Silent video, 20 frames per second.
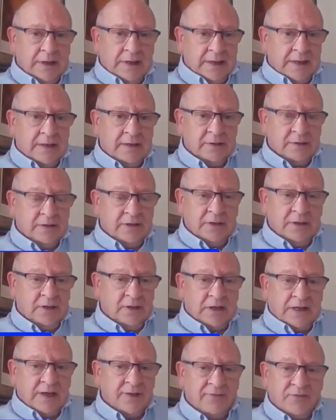and
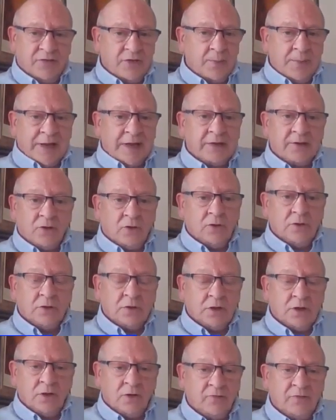he left the manhole
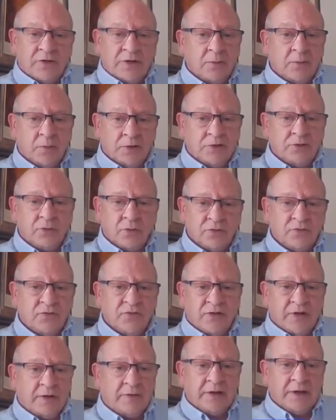cover, which was
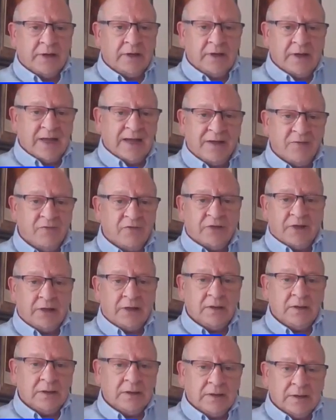very
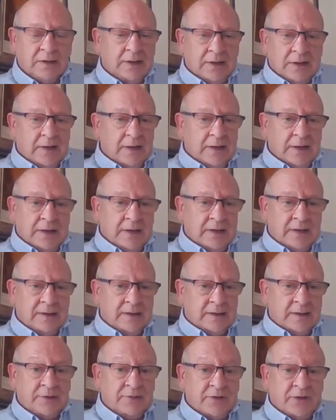heavy,
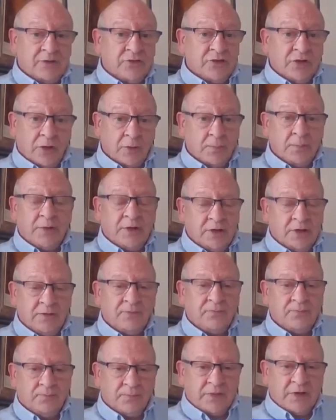at the top of
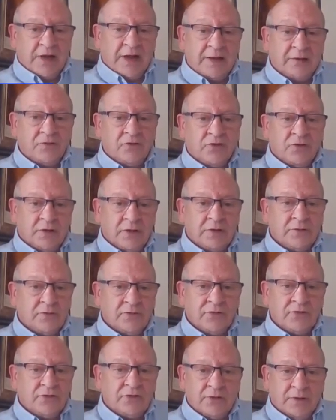the
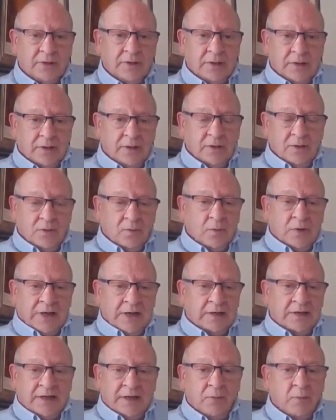entrance
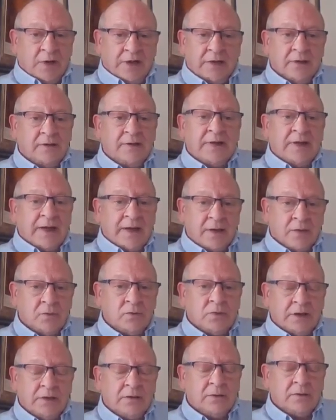while he went
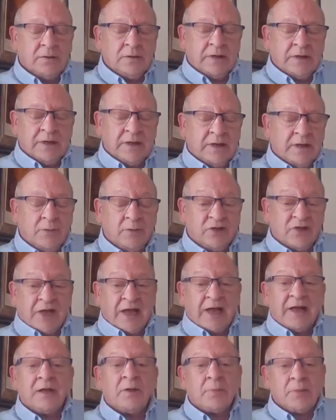down, and he was
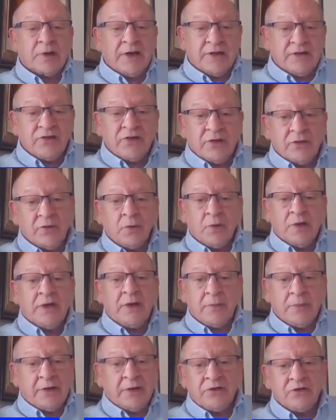calibrating the
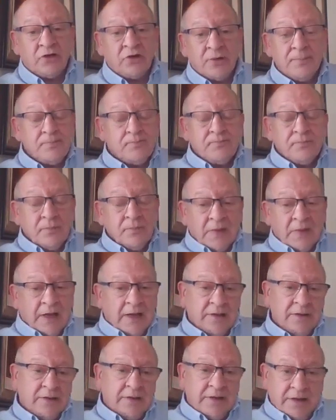weighbridge.
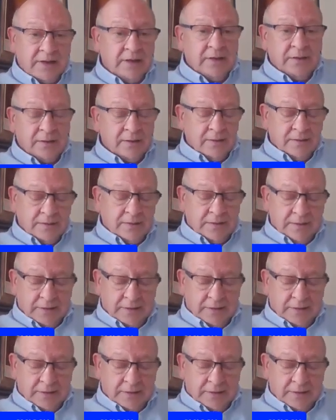And the